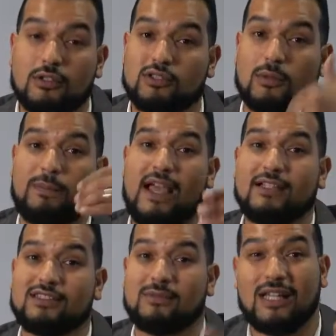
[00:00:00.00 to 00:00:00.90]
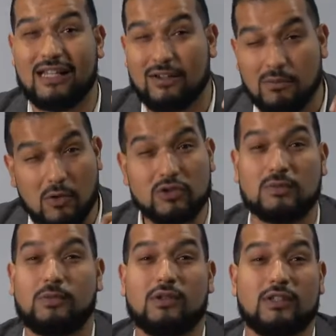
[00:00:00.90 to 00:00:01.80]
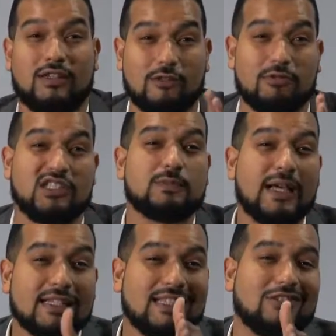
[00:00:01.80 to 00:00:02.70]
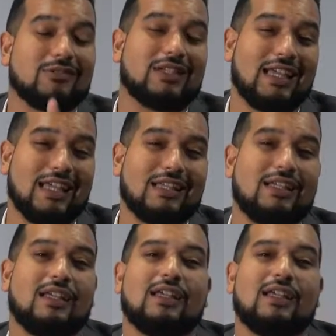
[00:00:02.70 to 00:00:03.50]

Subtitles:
surpass them, and most importantly, the respect that you gain